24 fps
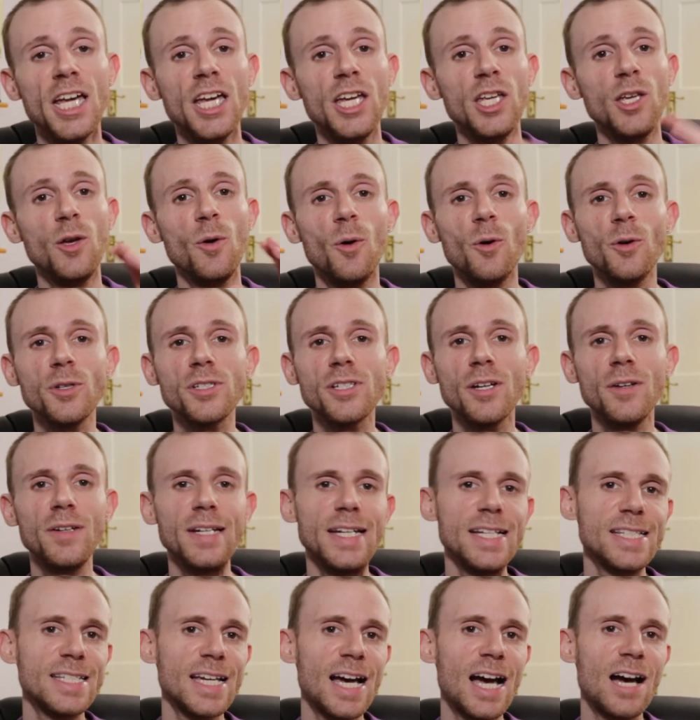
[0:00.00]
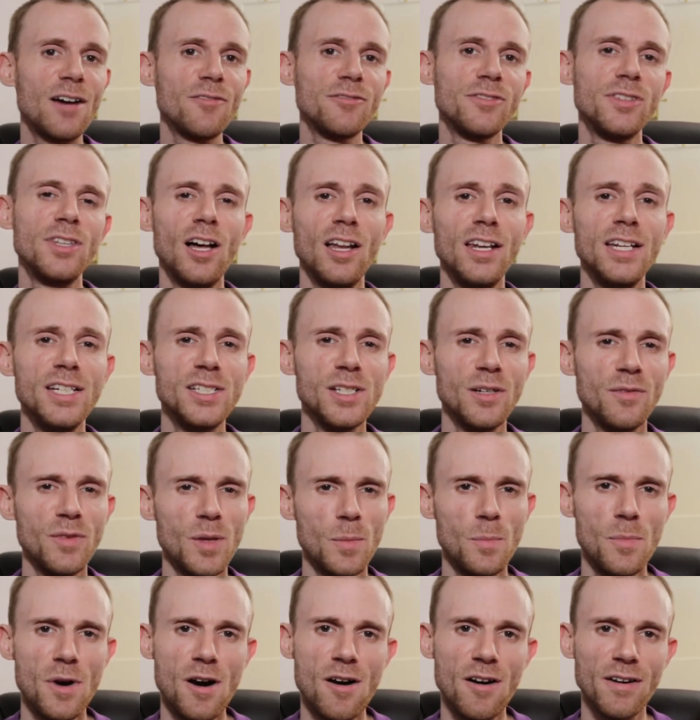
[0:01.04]
You also need to have knowledge of the
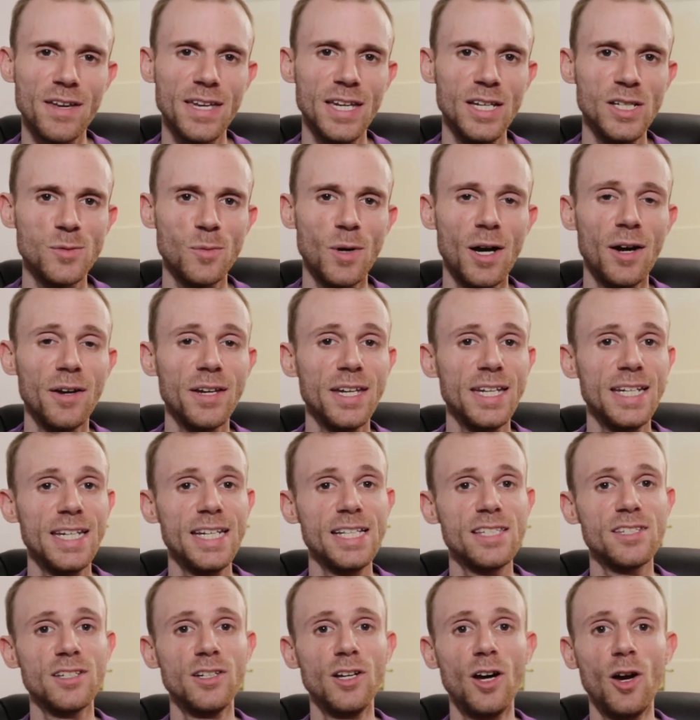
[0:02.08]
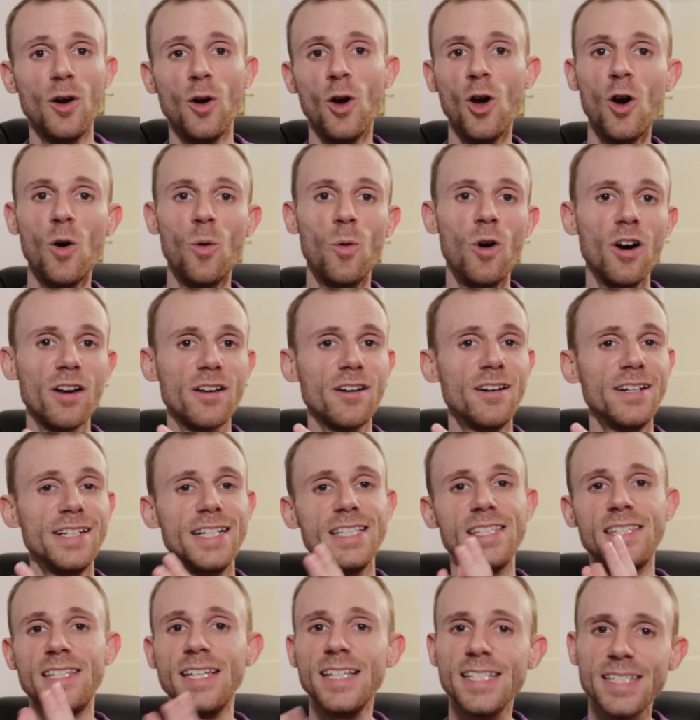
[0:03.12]
market as well. You need to know what kind
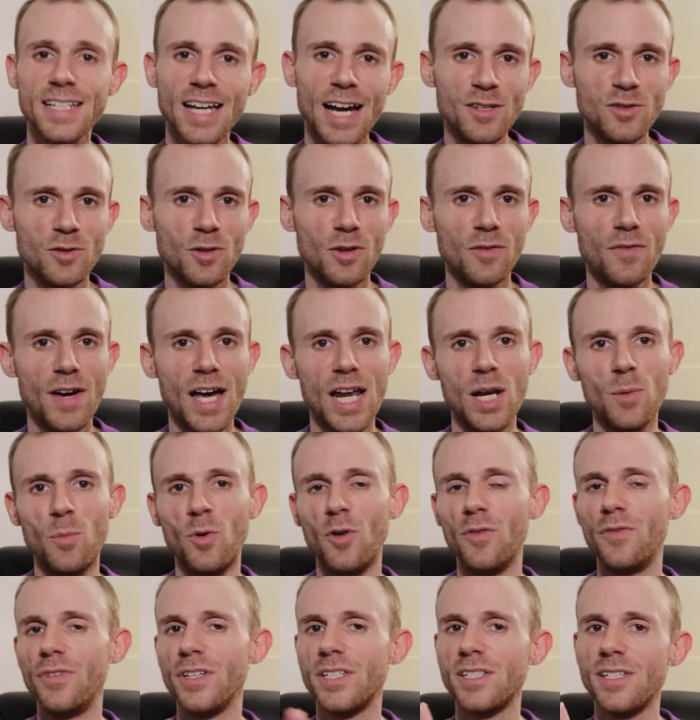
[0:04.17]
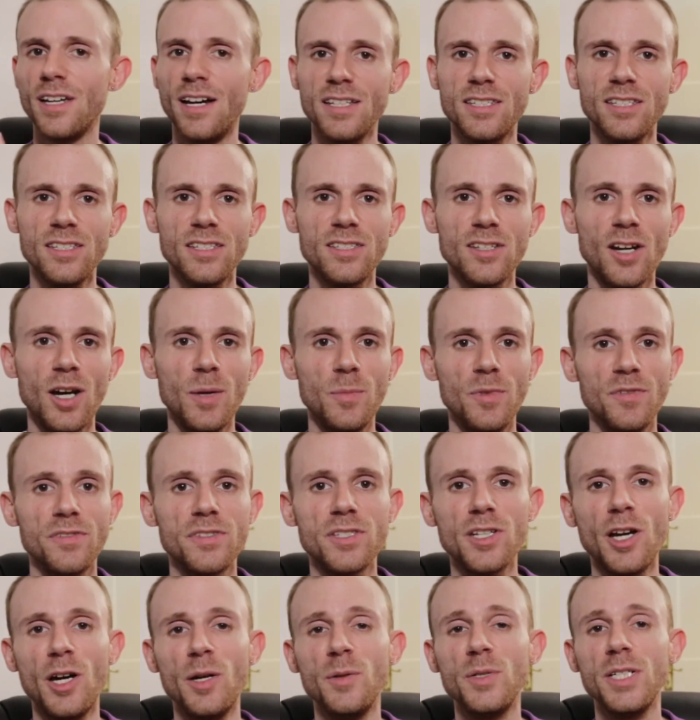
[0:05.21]
of discounts are available for certain type of
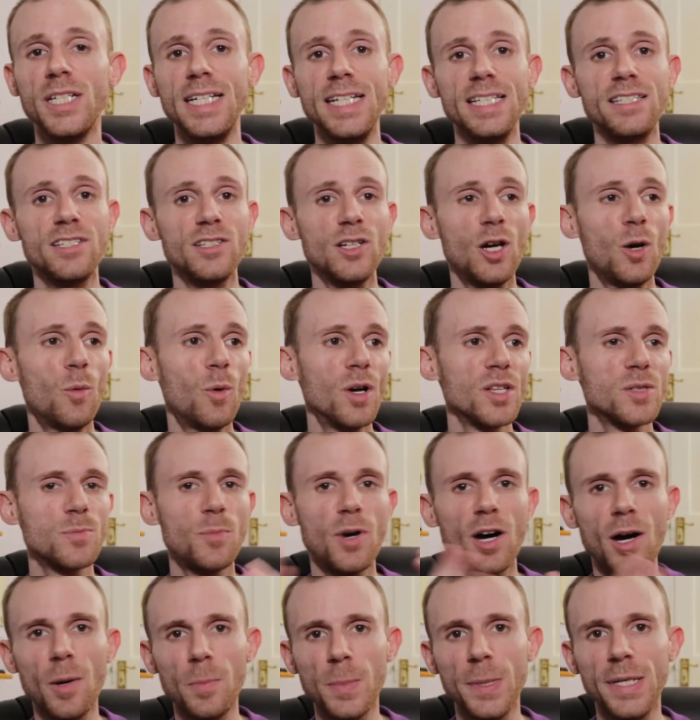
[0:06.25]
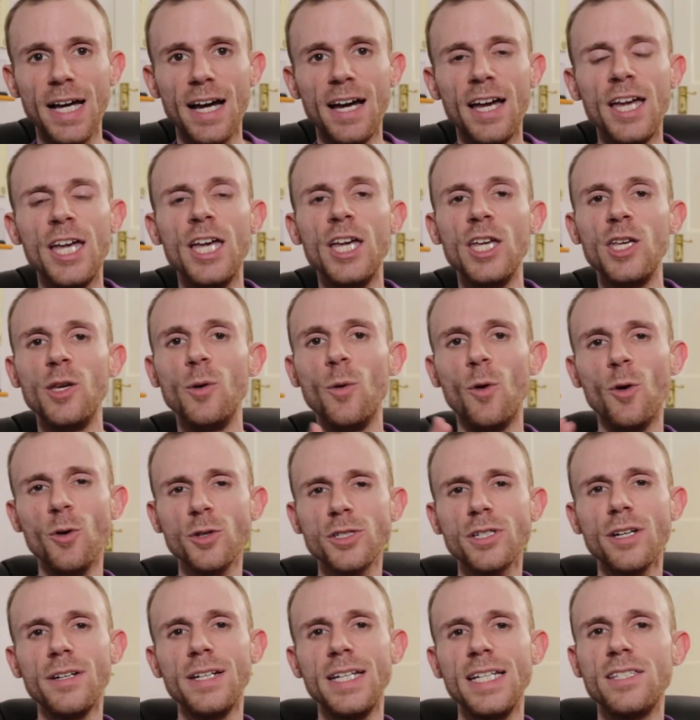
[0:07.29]
stones. You need to know what's popular. You
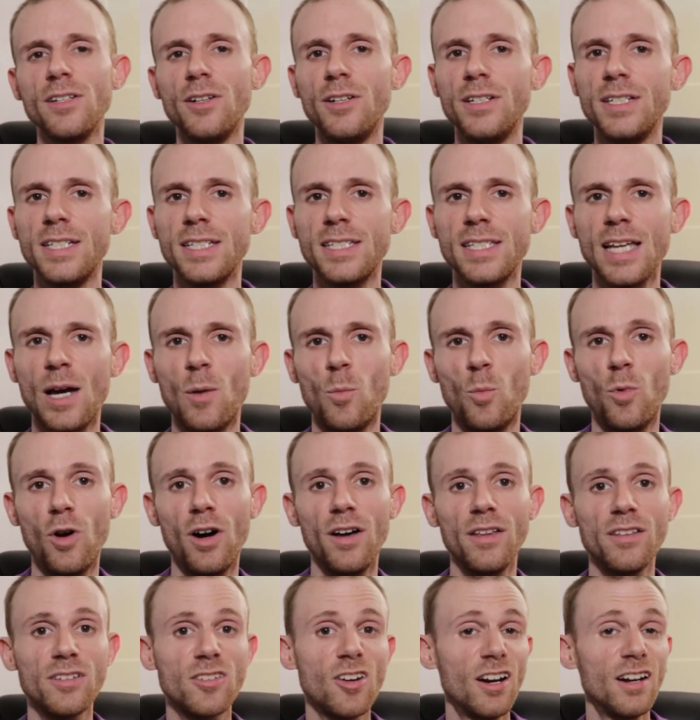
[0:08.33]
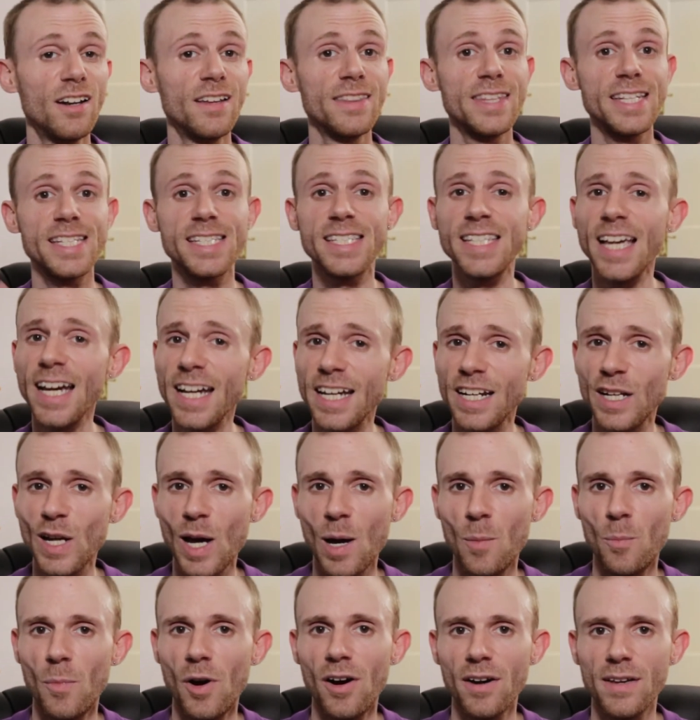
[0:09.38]
also need to understand what kind of like the
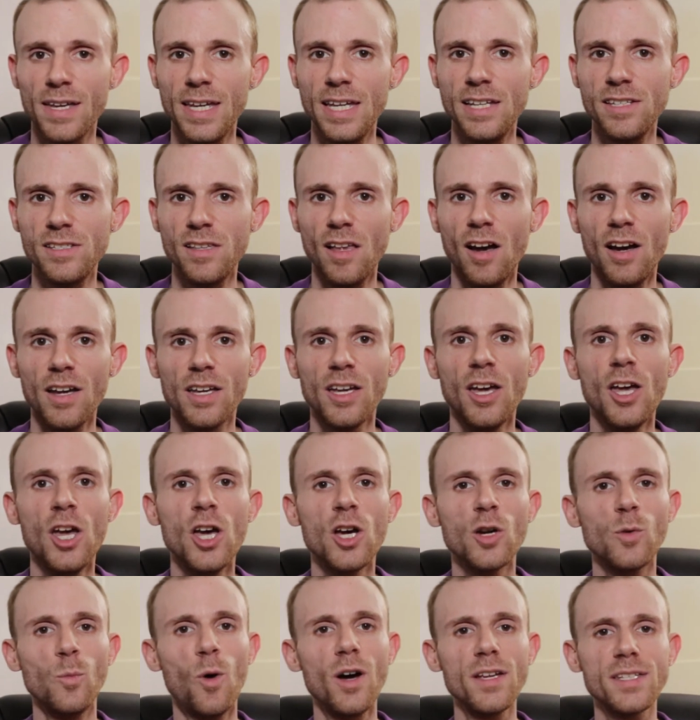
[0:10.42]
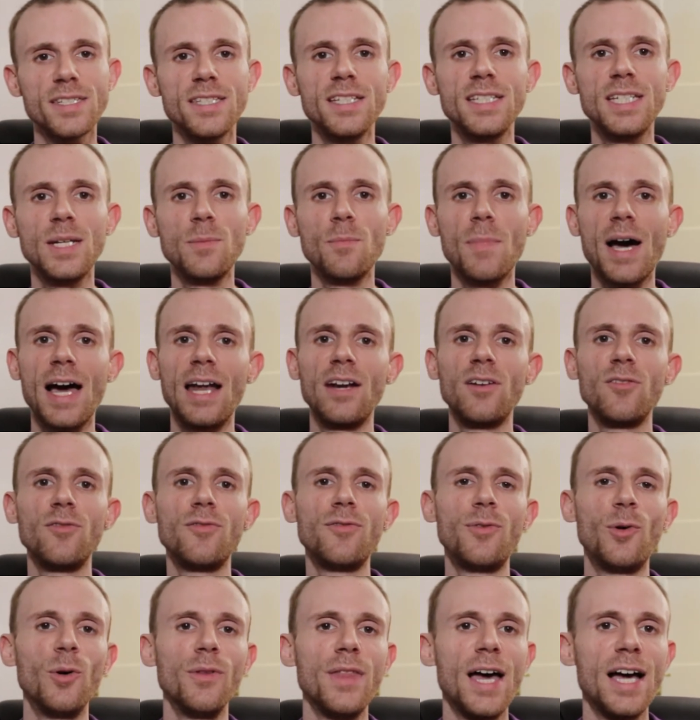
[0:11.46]
second-hand market is like. What's the demand
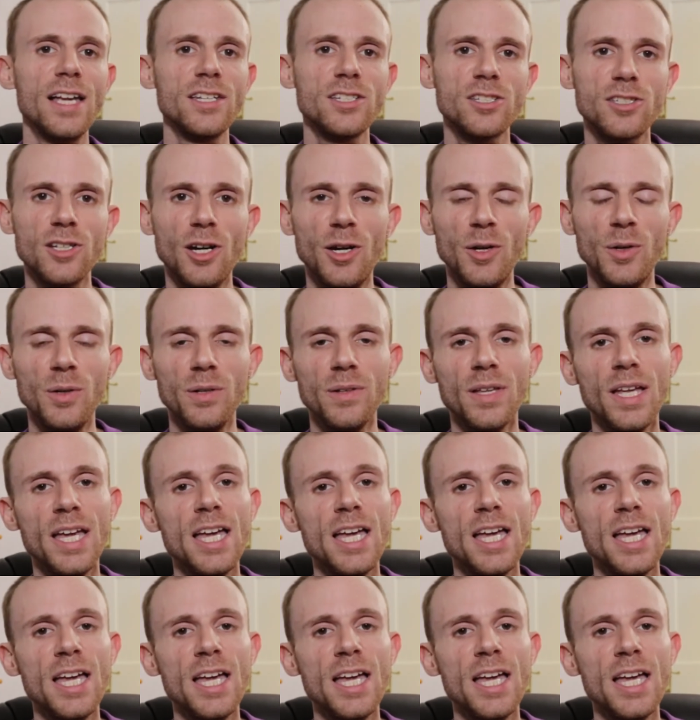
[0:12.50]
for that stone?